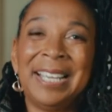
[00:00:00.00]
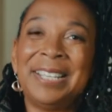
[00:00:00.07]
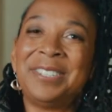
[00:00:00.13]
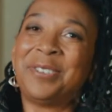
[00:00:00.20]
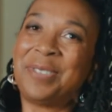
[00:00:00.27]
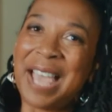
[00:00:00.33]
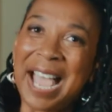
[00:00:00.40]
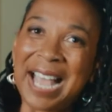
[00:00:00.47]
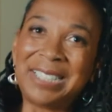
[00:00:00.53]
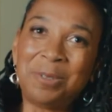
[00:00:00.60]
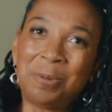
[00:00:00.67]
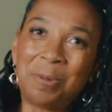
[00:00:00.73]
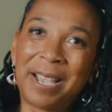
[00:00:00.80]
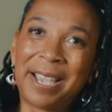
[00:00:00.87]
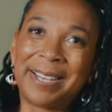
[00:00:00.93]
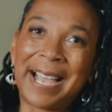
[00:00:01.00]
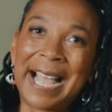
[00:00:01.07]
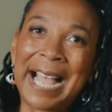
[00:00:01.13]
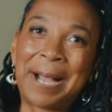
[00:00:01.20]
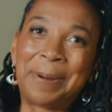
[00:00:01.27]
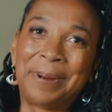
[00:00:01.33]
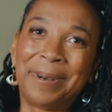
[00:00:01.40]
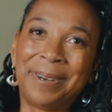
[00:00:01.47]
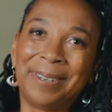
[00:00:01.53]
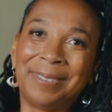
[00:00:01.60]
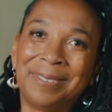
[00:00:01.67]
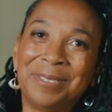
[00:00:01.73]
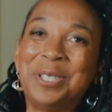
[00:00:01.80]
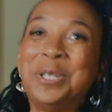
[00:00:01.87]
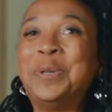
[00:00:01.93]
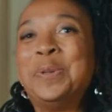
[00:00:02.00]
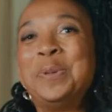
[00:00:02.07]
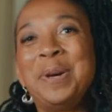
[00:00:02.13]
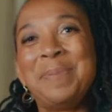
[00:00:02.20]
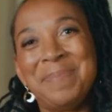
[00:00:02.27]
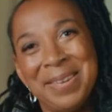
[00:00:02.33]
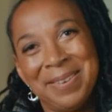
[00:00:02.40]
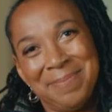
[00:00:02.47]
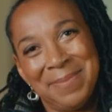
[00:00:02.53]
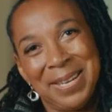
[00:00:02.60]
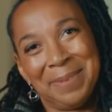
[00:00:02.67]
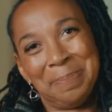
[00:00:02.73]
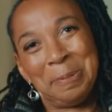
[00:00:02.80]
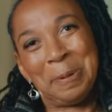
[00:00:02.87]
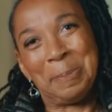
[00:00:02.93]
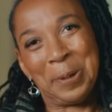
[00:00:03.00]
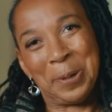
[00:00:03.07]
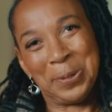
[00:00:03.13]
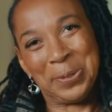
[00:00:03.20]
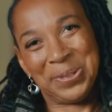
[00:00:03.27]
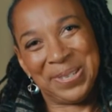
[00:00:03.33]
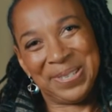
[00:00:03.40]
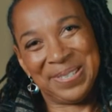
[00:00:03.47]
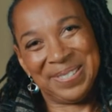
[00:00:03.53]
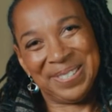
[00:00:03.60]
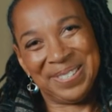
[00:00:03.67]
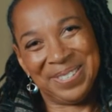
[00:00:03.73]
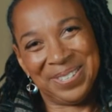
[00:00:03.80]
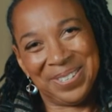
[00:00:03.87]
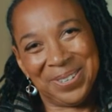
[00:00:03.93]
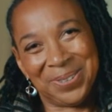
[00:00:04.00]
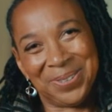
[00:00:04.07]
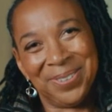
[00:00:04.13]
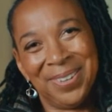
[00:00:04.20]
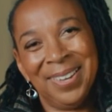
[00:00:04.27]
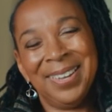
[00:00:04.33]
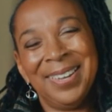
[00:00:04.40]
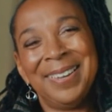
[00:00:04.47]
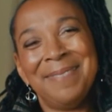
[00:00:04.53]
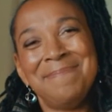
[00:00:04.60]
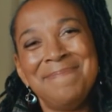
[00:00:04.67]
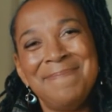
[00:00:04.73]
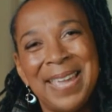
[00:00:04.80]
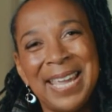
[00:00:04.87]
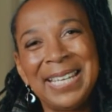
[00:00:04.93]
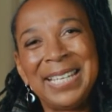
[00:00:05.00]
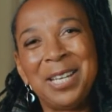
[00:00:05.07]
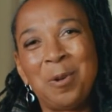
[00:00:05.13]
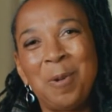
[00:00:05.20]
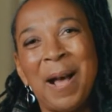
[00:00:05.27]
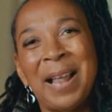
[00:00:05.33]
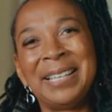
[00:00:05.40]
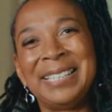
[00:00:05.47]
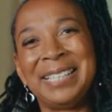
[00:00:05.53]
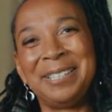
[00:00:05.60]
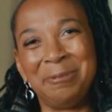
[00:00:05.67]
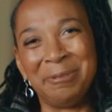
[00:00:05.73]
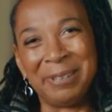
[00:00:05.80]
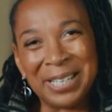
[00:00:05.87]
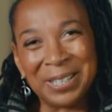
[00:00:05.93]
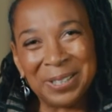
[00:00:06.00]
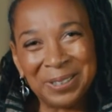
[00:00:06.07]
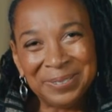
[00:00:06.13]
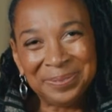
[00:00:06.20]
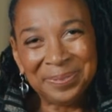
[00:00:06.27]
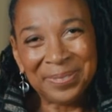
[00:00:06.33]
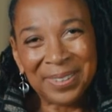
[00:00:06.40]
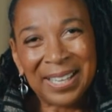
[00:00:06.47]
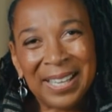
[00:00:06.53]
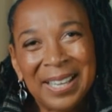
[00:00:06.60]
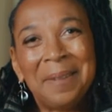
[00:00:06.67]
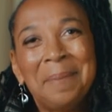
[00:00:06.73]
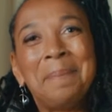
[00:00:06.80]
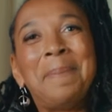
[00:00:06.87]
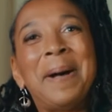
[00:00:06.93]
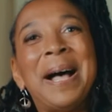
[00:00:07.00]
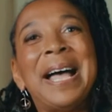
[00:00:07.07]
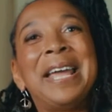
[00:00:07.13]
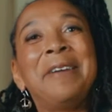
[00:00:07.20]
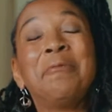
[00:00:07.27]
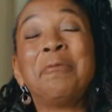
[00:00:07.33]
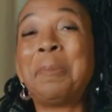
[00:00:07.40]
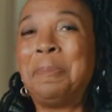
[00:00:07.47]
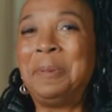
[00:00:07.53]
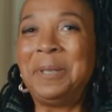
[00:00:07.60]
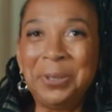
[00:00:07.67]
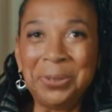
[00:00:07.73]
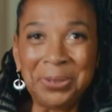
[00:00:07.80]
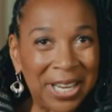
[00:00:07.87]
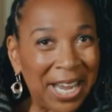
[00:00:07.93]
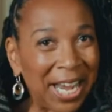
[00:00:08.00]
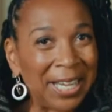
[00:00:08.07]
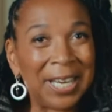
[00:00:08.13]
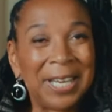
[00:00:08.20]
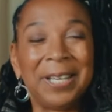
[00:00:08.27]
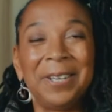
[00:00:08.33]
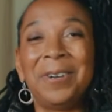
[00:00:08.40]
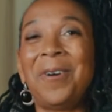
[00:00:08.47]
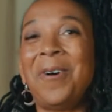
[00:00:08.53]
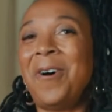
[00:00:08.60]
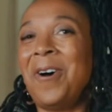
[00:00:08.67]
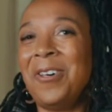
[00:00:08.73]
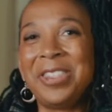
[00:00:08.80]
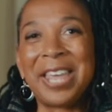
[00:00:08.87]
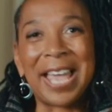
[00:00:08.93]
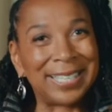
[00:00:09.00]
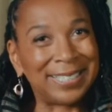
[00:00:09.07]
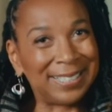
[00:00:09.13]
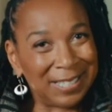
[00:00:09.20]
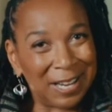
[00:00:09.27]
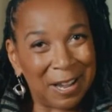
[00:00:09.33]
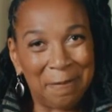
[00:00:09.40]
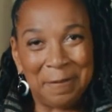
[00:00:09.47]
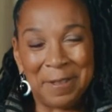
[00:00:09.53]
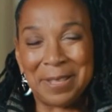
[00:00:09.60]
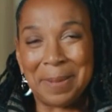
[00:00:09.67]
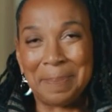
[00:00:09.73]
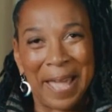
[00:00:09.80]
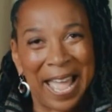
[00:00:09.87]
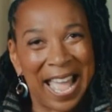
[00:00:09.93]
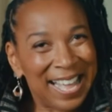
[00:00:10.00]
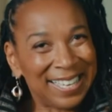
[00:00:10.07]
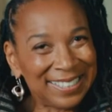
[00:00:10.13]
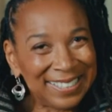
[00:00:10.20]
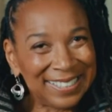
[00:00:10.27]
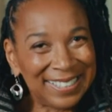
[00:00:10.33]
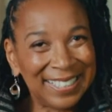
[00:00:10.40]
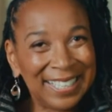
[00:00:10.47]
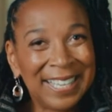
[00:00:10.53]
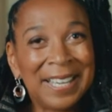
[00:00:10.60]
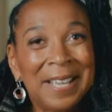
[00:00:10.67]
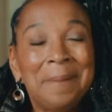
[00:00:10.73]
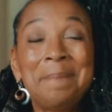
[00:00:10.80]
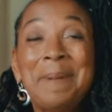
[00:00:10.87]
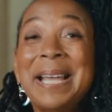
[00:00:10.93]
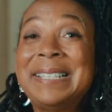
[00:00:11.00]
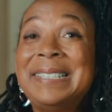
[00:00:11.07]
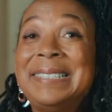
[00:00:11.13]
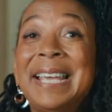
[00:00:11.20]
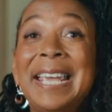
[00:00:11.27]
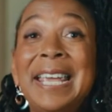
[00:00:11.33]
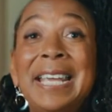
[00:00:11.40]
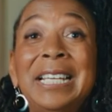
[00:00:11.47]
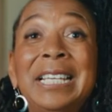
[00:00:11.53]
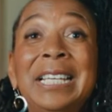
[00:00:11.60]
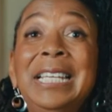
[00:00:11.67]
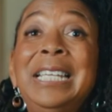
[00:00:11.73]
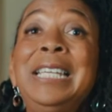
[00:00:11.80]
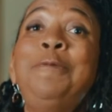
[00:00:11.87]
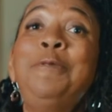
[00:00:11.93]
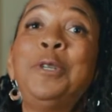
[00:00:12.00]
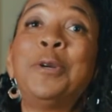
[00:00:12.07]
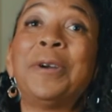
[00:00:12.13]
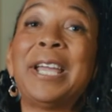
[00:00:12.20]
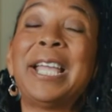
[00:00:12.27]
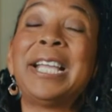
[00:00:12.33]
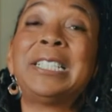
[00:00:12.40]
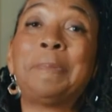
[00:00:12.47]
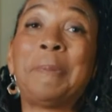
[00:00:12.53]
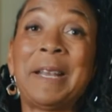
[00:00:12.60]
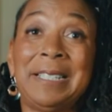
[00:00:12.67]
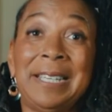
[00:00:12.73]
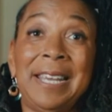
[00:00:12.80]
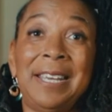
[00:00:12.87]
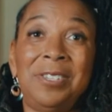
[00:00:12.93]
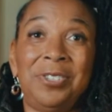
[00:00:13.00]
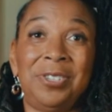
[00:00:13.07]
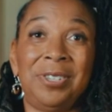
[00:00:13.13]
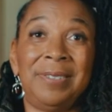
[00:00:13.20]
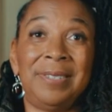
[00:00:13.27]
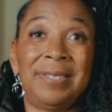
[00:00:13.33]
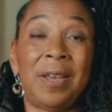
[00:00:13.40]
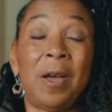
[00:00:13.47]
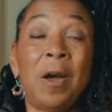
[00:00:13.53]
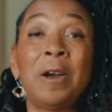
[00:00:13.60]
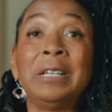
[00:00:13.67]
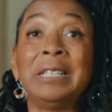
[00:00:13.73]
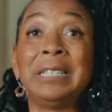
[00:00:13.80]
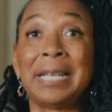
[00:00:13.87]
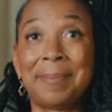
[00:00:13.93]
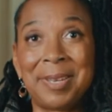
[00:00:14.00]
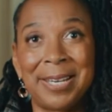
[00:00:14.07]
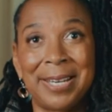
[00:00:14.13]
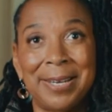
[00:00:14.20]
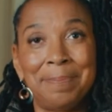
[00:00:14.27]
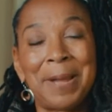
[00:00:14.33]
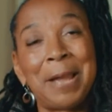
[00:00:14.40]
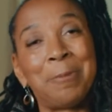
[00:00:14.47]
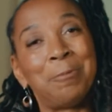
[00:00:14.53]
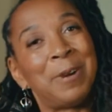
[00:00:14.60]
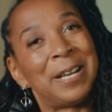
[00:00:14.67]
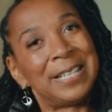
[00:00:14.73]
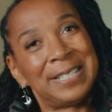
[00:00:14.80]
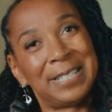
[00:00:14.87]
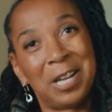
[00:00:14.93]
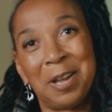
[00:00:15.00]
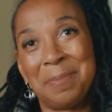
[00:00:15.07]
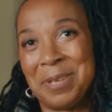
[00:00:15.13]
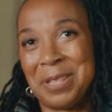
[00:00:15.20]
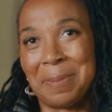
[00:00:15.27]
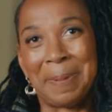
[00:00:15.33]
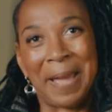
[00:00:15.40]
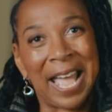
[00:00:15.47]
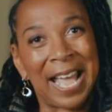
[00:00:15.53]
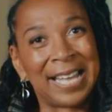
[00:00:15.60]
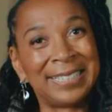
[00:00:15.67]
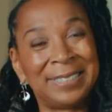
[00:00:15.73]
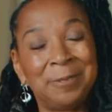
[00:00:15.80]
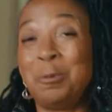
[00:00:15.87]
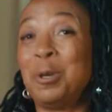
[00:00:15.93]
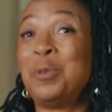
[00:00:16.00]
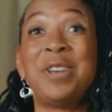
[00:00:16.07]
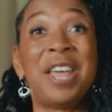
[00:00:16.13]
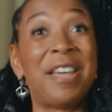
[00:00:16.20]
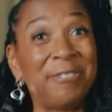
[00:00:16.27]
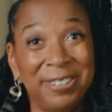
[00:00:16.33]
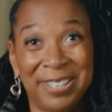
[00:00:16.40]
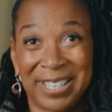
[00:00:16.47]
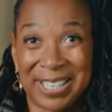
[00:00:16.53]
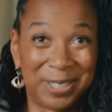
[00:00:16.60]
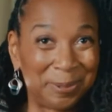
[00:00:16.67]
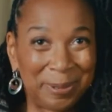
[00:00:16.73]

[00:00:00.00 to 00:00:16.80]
So that's what our new amendment proposes to do make equality real by repudiating all that stuff in the past, by saying if your expectations are limited by what has come in the past, we'll never get